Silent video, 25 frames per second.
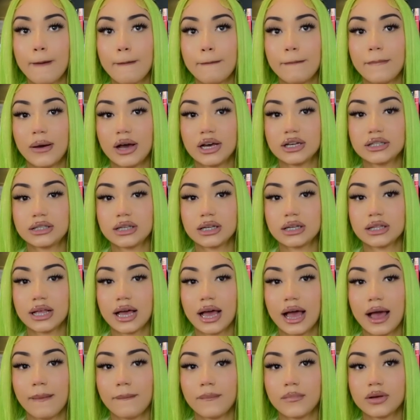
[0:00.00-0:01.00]
Best thing that
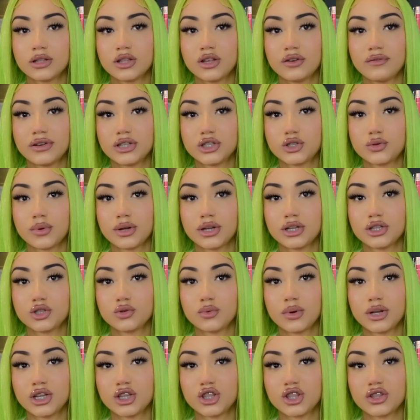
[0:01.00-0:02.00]
happened during
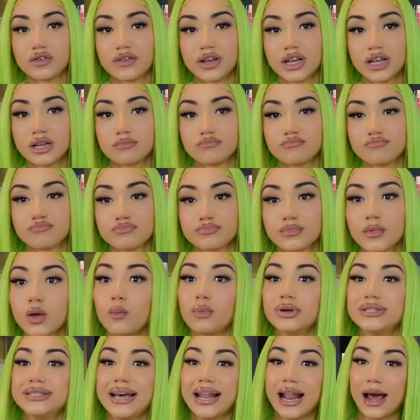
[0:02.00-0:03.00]
2023
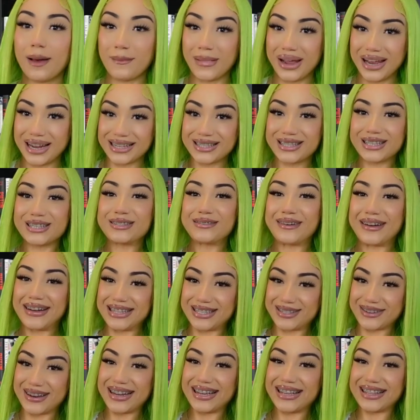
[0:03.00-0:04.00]
was that I made it to
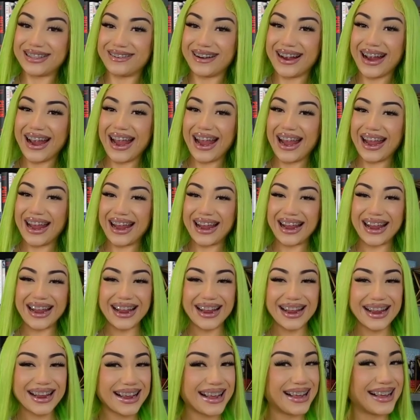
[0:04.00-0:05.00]

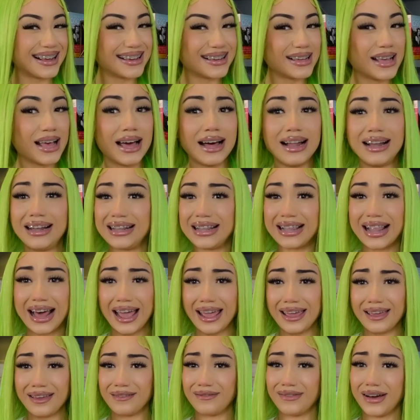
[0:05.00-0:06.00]
2023.
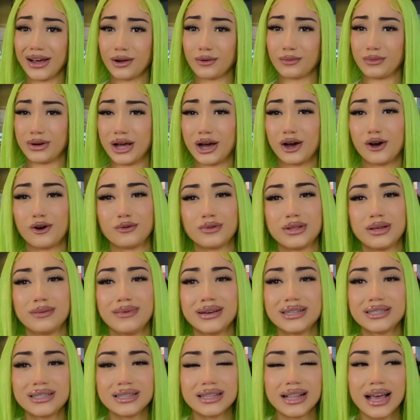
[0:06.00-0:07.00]
Life, I don't know. The
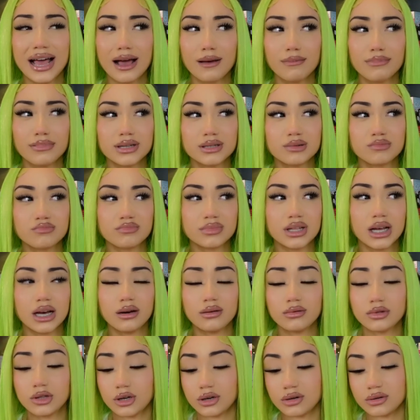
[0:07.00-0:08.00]
best thing that happened, I
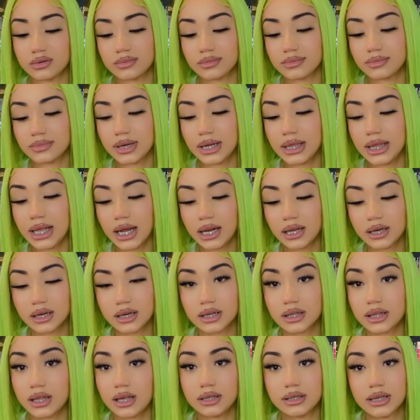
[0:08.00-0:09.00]
don't know. A lot of
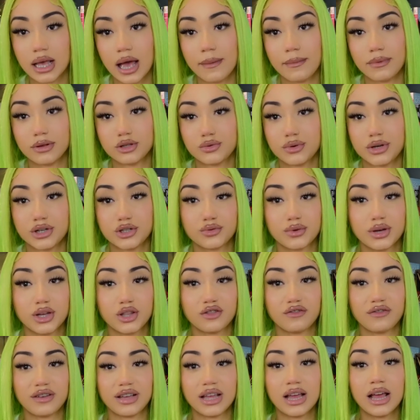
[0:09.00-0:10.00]
good things happened in
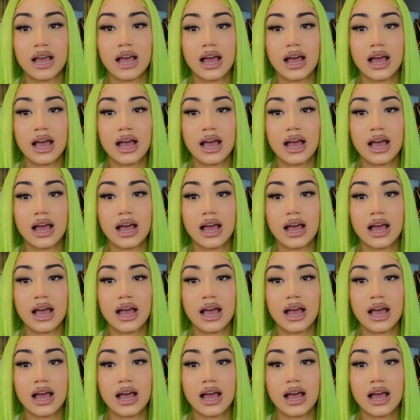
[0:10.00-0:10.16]
2023.